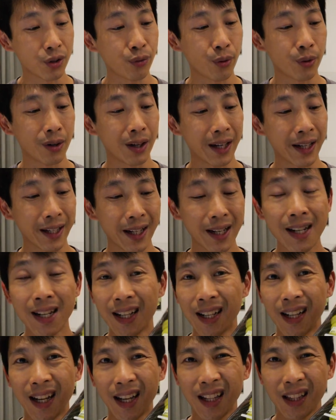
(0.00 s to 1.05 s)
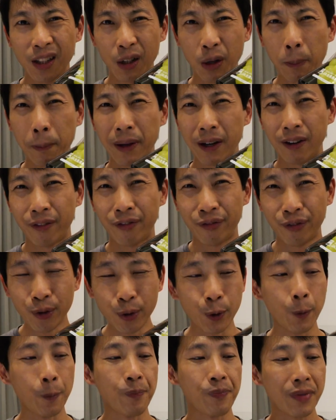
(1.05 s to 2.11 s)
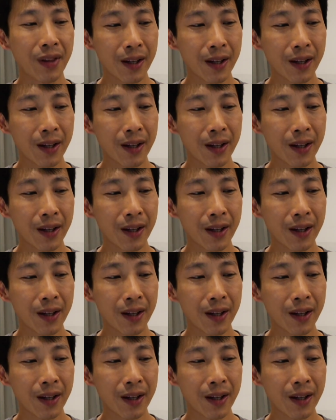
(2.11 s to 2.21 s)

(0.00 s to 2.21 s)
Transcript: for like a little bit of fruit